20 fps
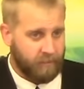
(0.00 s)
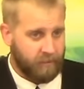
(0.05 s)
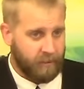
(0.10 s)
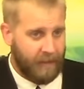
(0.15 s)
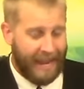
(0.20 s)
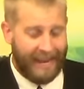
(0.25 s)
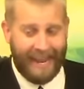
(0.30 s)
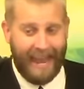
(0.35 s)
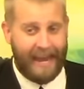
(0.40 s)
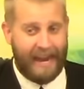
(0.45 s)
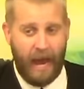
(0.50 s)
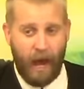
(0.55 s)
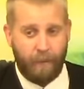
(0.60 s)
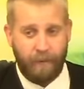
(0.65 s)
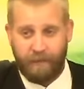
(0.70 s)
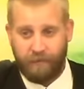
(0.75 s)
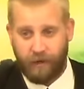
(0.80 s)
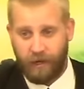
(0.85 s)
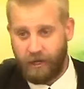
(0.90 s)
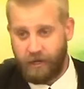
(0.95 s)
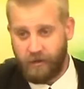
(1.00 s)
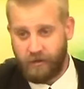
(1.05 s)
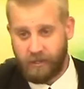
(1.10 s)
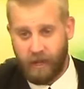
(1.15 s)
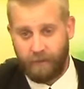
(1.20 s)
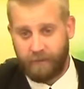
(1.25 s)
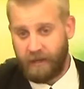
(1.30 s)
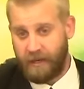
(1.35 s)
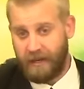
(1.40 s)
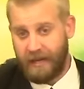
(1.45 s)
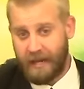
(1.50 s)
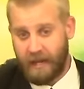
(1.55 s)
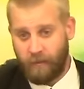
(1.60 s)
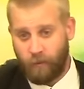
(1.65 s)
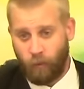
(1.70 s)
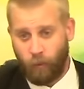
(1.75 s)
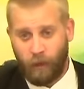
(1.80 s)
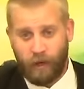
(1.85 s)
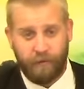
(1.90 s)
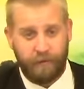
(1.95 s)
I can't help you if you're going to do
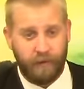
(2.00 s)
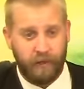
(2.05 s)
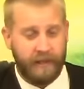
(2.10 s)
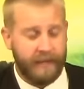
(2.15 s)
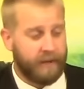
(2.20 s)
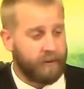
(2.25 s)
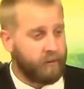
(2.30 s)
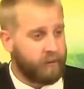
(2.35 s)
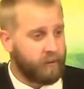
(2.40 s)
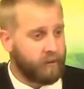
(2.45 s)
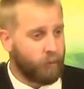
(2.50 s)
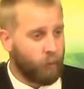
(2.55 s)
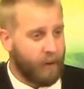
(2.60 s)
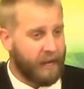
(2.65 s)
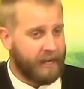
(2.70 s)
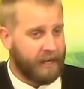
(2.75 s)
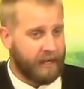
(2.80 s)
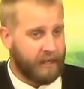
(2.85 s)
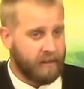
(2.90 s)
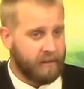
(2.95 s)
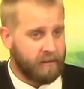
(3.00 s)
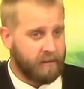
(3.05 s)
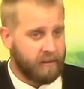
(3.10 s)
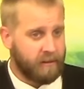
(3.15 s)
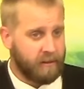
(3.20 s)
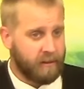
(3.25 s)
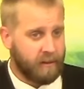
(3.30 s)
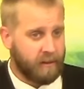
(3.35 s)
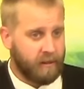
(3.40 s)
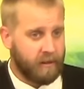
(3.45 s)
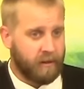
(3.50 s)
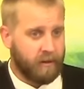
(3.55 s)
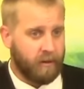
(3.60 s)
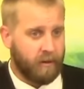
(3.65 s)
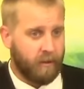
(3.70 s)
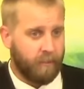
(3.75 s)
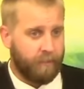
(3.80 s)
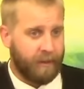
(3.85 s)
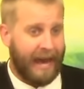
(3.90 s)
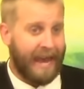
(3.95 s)
something willfully wicked,
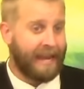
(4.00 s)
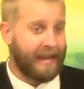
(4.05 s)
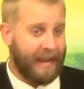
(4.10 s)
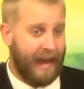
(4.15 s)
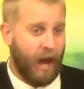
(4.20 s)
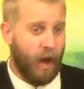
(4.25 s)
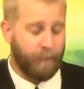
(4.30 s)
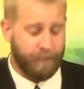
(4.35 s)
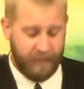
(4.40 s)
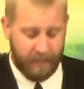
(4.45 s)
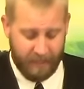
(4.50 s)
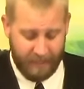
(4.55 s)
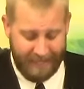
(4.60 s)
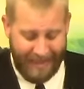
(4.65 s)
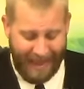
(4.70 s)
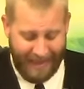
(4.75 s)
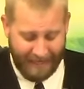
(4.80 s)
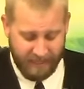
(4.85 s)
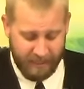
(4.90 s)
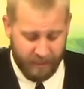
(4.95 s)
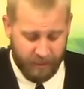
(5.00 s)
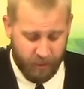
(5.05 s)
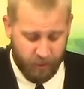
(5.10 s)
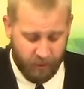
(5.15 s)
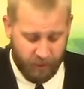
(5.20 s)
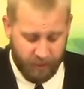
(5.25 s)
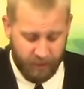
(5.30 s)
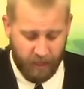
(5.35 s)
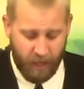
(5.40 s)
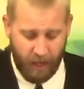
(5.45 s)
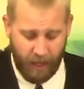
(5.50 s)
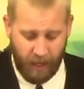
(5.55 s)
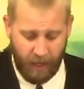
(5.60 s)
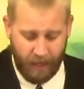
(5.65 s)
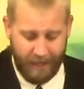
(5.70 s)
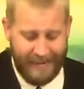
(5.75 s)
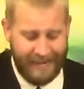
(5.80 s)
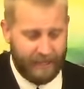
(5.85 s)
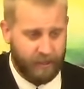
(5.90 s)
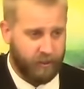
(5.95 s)
but I could help you not to do it
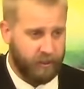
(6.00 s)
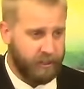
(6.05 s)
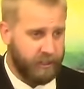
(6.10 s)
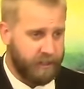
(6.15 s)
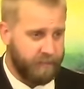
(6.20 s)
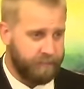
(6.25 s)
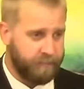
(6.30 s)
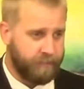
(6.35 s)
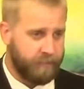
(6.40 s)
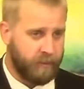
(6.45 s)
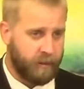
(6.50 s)
uh, ignorantly.